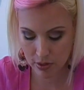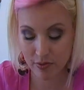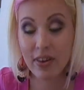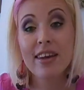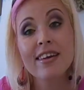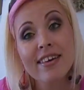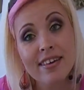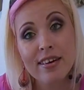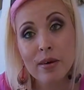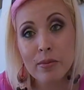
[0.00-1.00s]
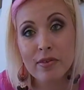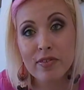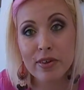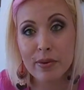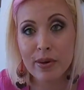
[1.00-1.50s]
if I can get it open
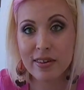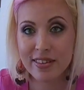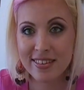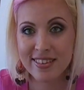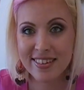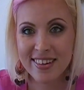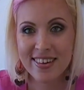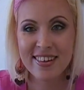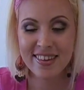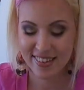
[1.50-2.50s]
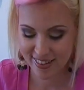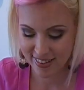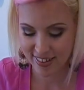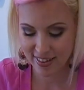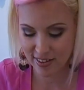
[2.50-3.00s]
for you all.
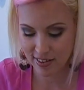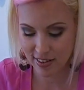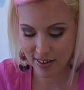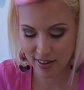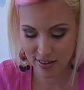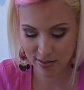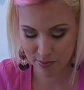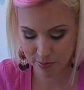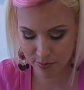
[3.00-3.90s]
Okay.